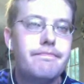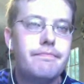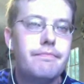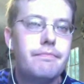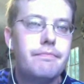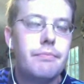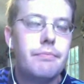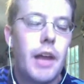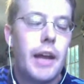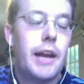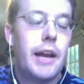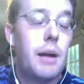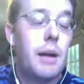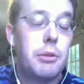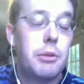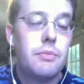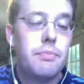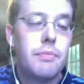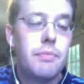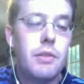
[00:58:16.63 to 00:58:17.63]
Night
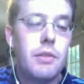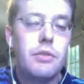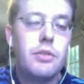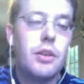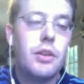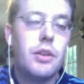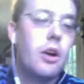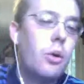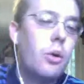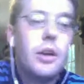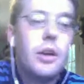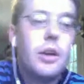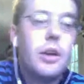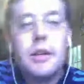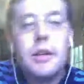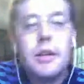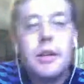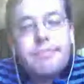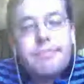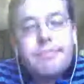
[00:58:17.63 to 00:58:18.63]
Goblins. So
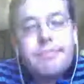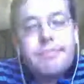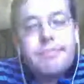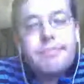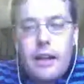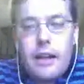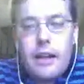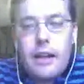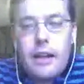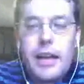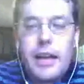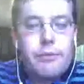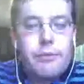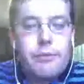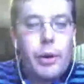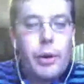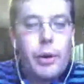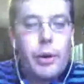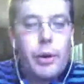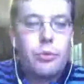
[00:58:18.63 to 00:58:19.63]
take it for
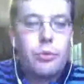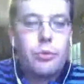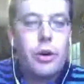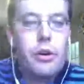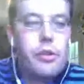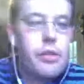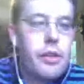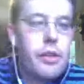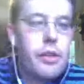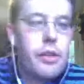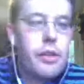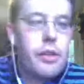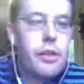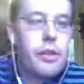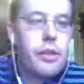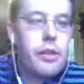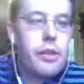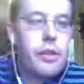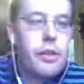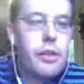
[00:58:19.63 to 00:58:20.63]
what it's worth.
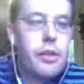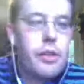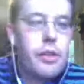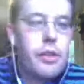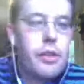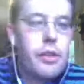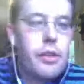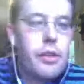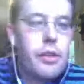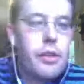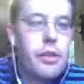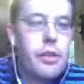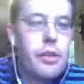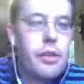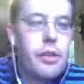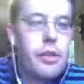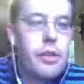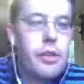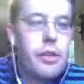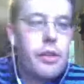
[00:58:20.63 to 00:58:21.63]
If you're
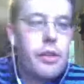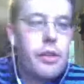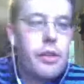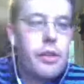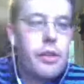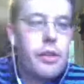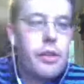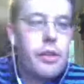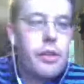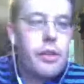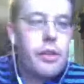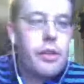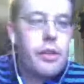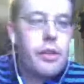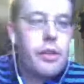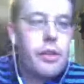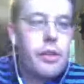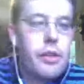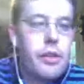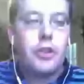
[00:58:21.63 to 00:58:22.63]
laying down normal
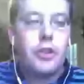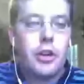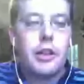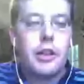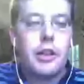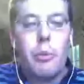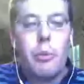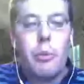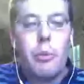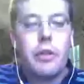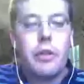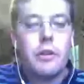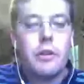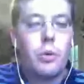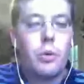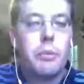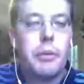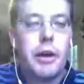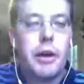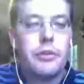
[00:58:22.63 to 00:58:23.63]
Goblins, you're going to lay down one of these
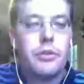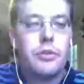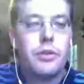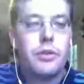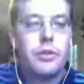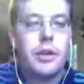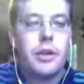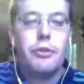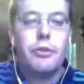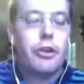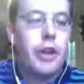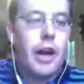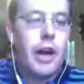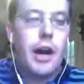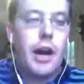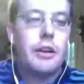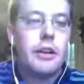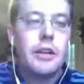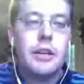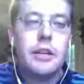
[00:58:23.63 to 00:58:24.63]
war bosses. If you're
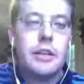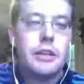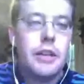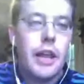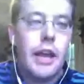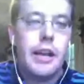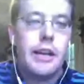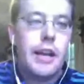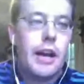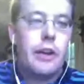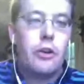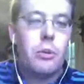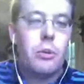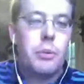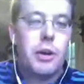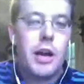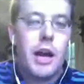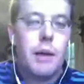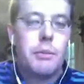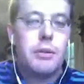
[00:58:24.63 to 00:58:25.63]
not laying down normal
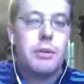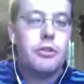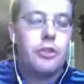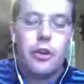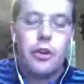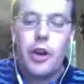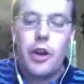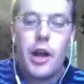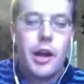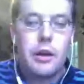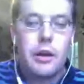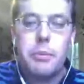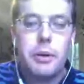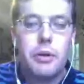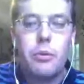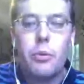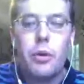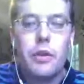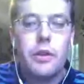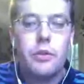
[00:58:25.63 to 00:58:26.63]
Goblins, you're not going to put
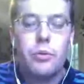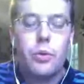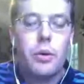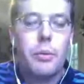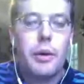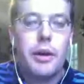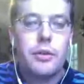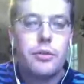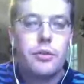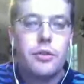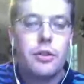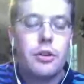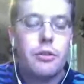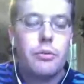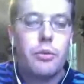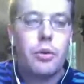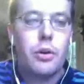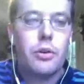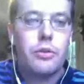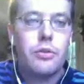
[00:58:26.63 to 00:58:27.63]
one of these war bosses in your
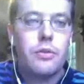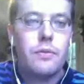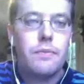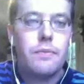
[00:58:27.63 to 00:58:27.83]
force.